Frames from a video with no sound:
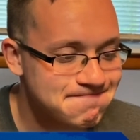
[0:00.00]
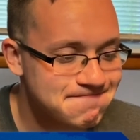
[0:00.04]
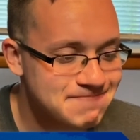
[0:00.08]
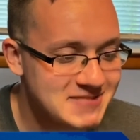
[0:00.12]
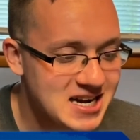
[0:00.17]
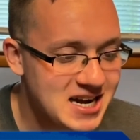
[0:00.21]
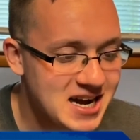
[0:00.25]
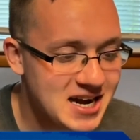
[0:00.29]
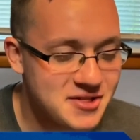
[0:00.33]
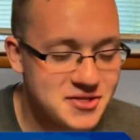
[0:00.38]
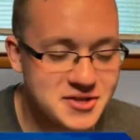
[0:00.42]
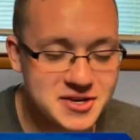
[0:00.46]

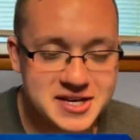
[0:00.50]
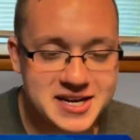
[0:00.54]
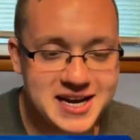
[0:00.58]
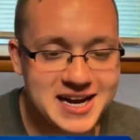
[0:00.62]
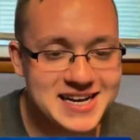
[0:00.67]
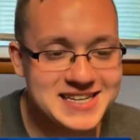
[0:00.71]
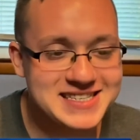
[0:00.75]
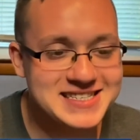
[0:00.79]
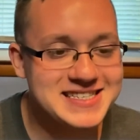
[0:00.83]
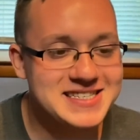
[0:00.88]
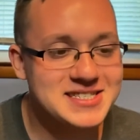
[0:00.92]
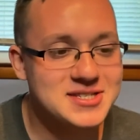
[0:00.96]
I think
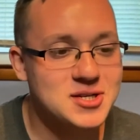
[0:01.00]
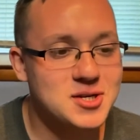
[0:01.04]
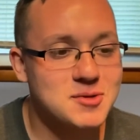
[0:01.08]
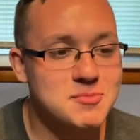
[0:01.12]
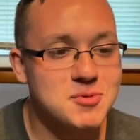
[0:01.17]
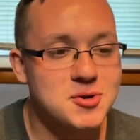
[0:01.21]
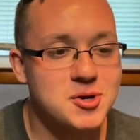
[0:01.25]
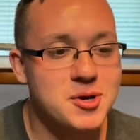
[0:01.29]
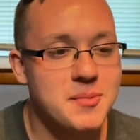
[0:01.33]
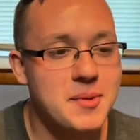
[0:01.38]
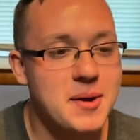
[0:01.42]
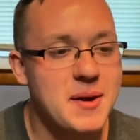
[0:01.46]
Cassidy's going to
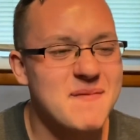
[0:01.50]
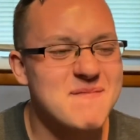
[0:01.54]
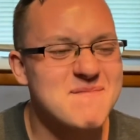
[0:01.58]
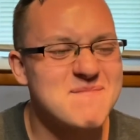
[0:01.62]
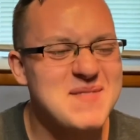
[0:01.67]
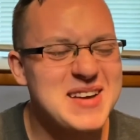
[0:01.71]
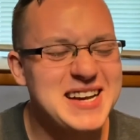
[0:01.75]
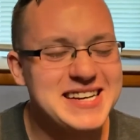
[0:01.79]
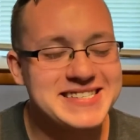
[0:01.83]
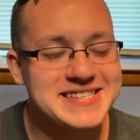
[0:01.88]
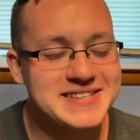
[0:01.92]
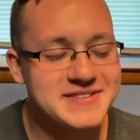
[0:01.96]
put up an
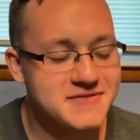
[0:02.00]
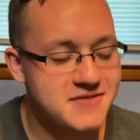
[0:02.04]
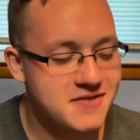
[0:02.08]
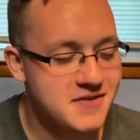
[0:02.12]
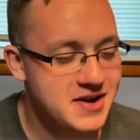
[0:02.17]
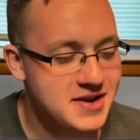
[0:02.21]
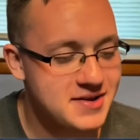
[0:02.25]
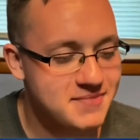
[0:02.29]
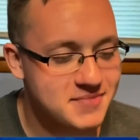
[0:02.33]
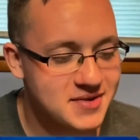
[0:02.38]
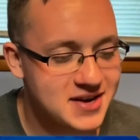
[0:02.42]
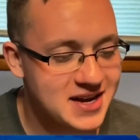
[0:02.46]
amazing
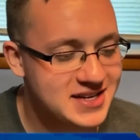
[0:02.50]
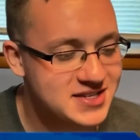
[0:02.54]
fight, but